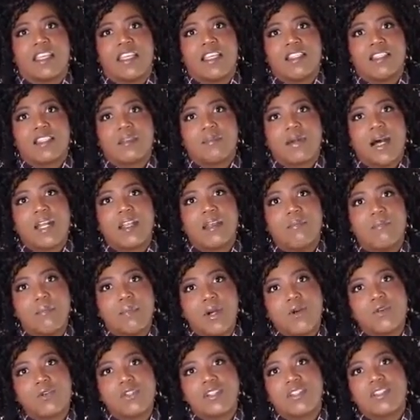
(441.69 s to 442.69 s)
It's about
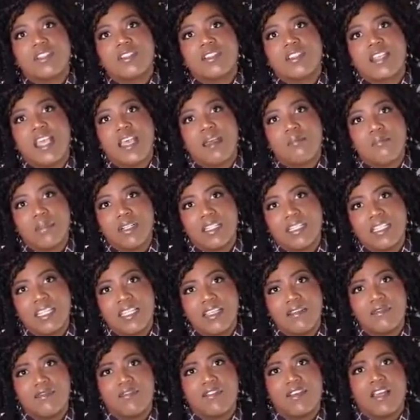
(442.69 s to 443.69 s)
emotions and
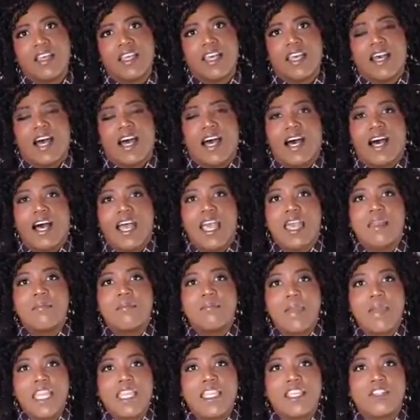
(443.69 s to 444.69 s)
belief,
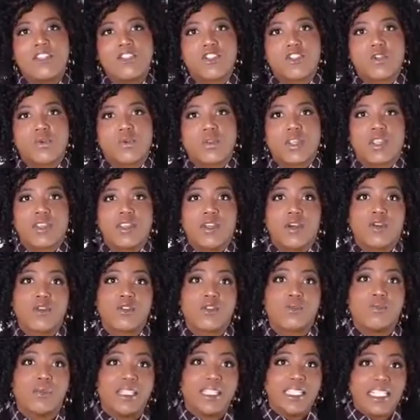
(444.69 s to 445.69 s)
and making sure that
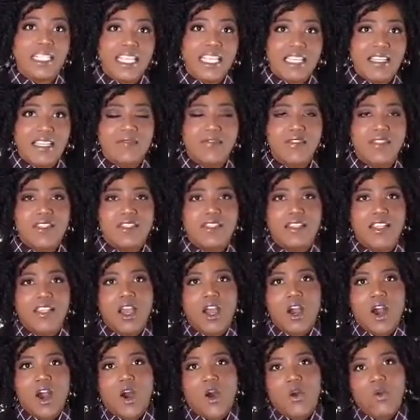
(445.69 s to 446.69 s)
those beliefs
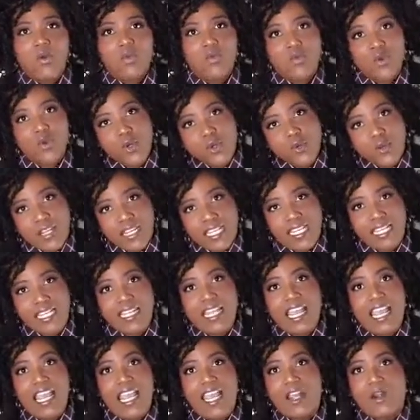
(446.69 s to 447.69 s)
are
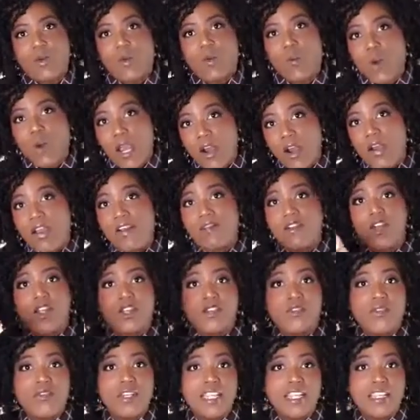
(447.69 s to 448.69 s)
rooted in wherever
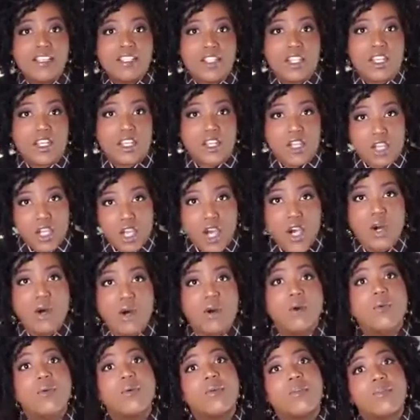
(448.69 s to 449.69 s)
you need to
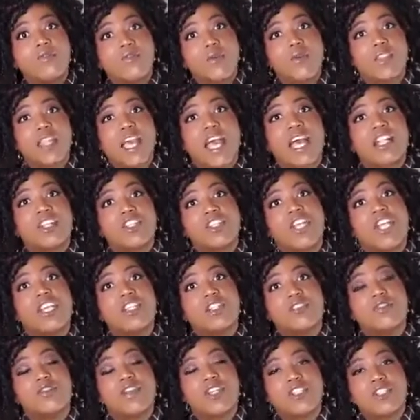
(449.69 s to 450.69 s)
go for that
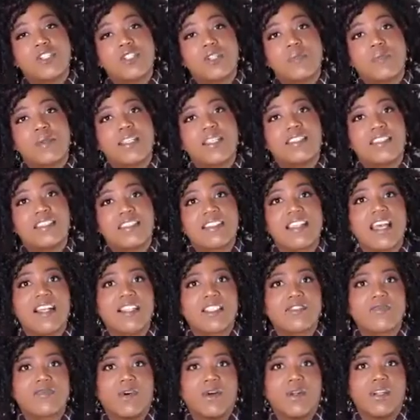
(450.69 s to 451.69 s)
change vision to be
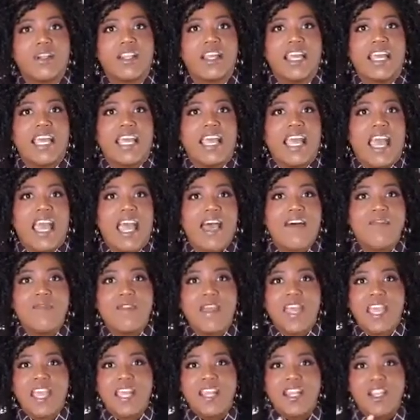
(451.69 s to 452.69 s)
successful. And
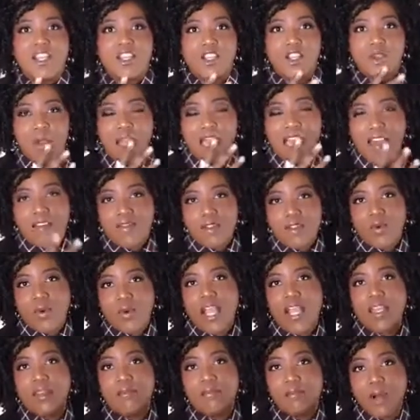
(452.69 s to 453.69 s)
then you have the
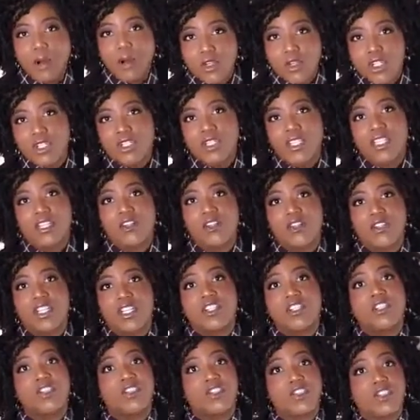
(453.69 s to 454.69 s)
right emotional
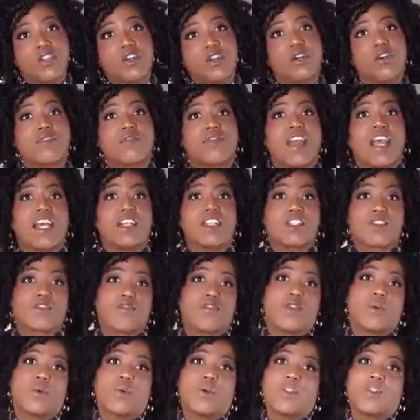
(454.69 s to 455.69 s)
energy to serve as
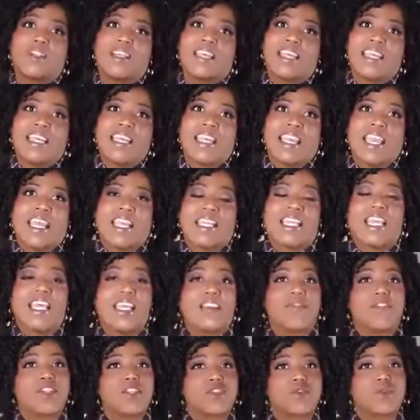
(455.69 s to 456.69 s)
fuel. And the
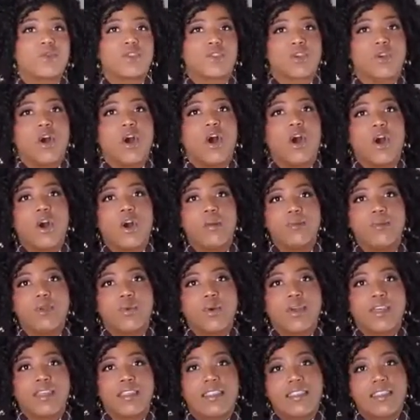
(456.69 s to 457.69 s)
individuals are armed
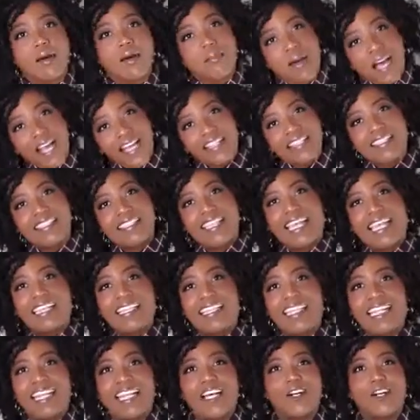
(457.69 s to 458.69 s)
with a
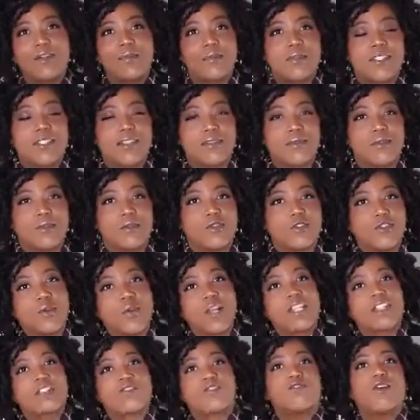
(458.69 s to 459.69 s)
mindset that helps them to
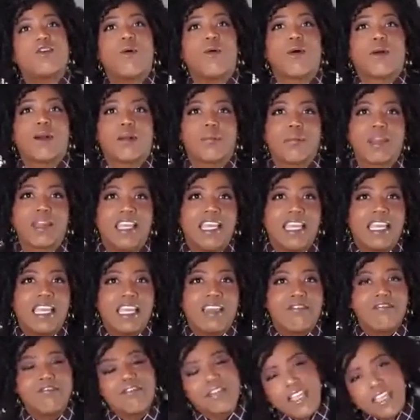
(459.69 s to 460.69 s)
transform
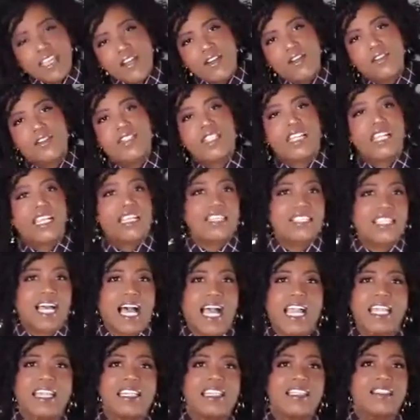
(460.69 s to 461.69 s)
fears and
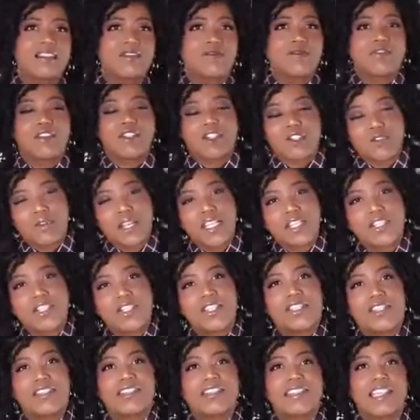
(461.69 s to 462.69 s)
anxieties and
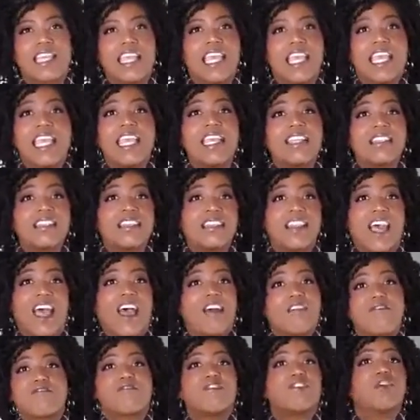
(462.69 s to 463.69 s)
frustrations into
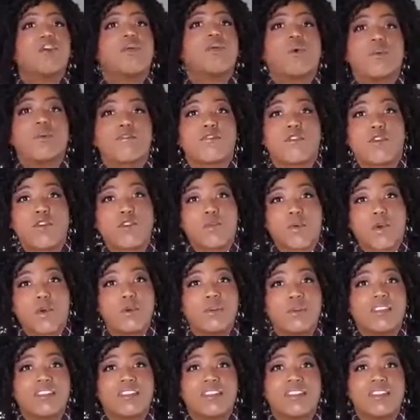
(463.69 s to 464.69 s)
that fuel for
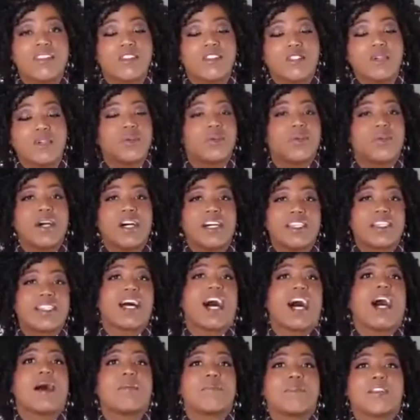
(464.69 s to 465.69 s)
growth and to
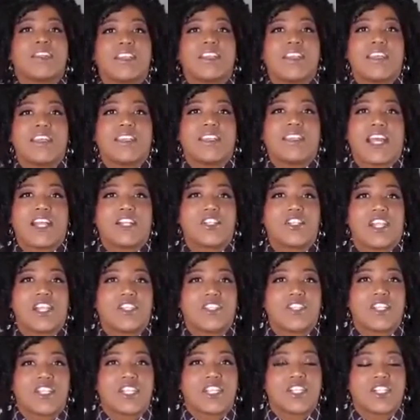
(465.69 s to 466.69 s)
adopt that
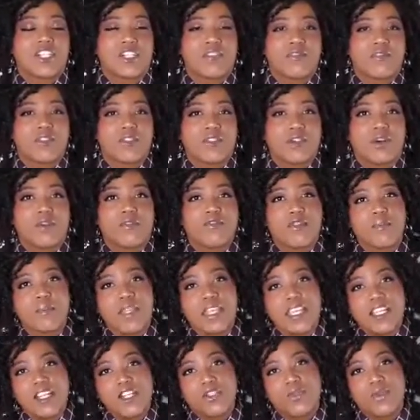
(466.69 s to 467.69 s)
change initiative. So for
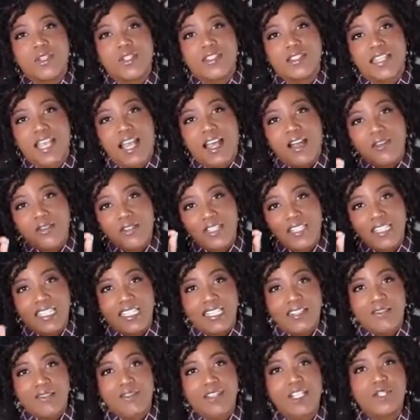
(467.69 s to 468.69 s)
me, it drills down to the
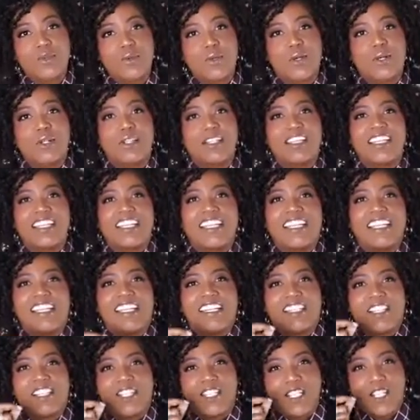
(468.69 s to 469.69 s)
individual,
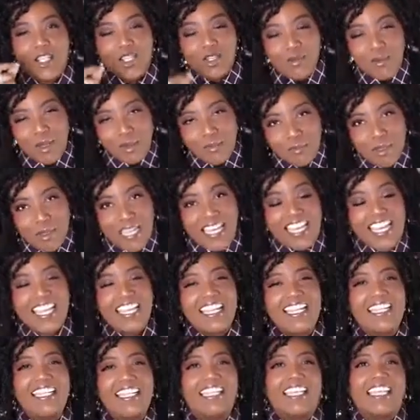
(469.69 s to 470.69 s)
to the human
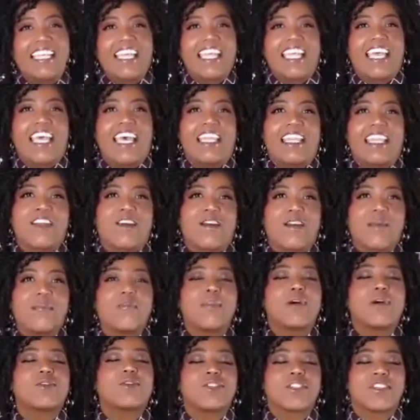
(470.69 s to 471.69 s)
being, and their
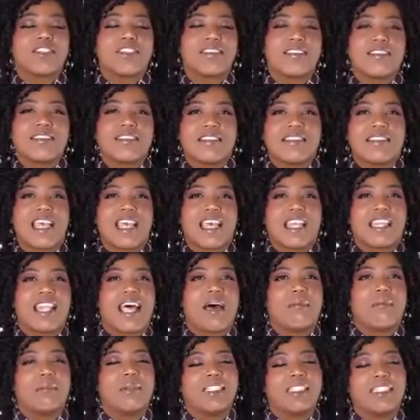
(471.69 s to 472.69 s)
emotions and
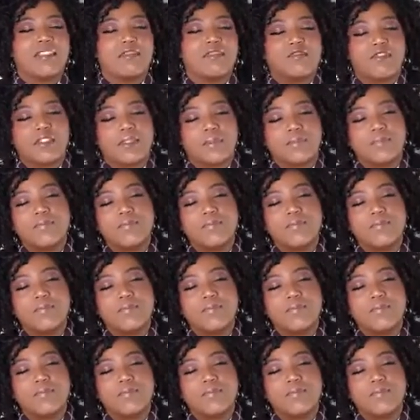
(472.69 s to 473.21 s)
that belief.